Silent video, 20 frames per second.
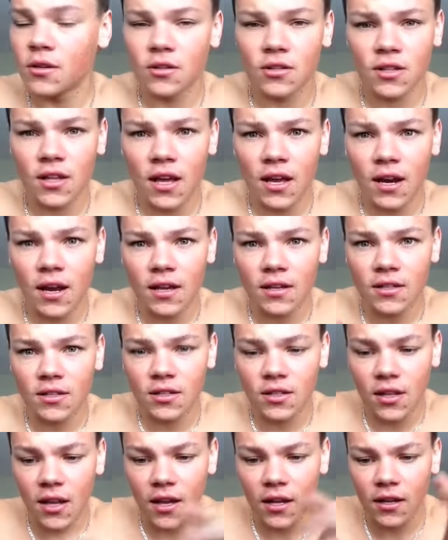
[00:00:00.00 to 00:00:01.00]
that
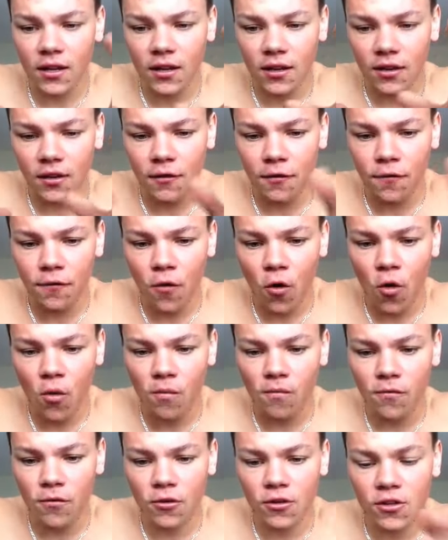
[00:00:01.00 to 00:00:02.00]
has like the
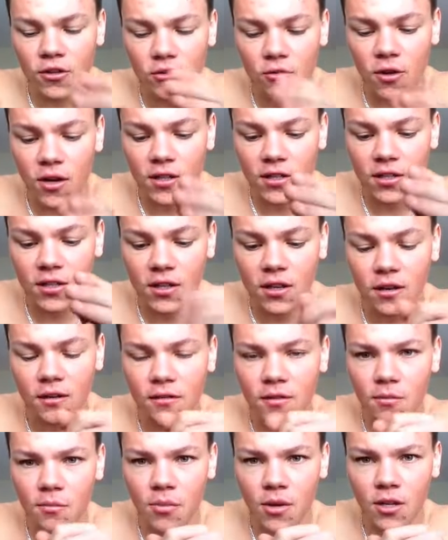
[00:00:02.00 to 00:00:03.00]
form for the squats,
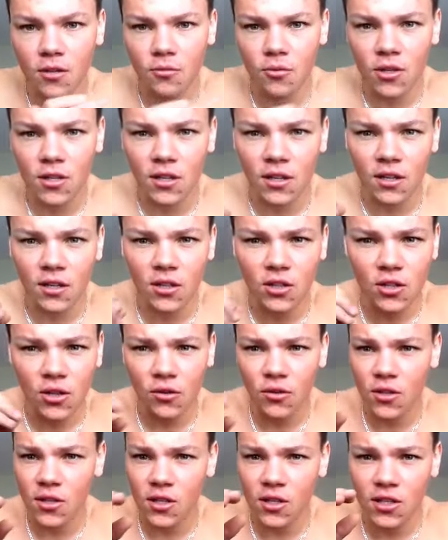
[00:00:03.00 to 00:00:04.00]
deadlifts and bench press. It
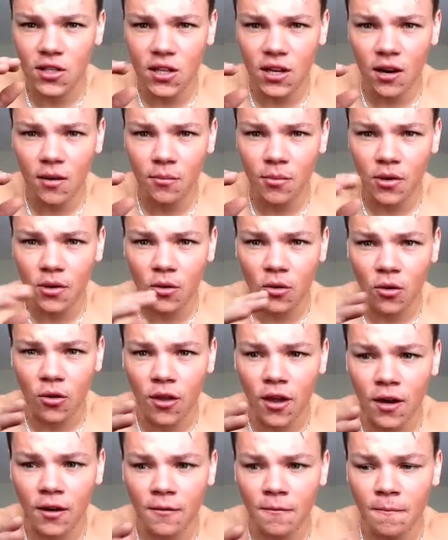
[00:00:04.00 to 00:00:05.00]
shows the setup and all
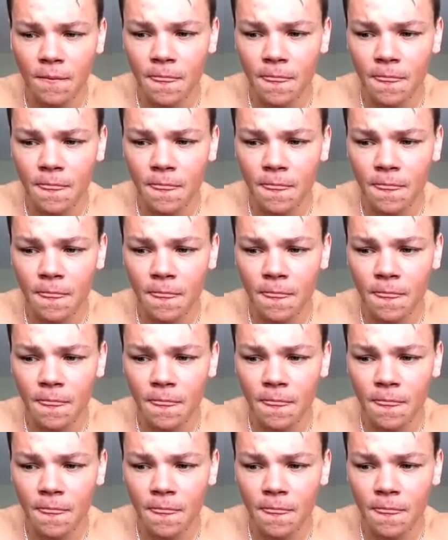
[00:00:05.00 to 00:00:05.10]
that.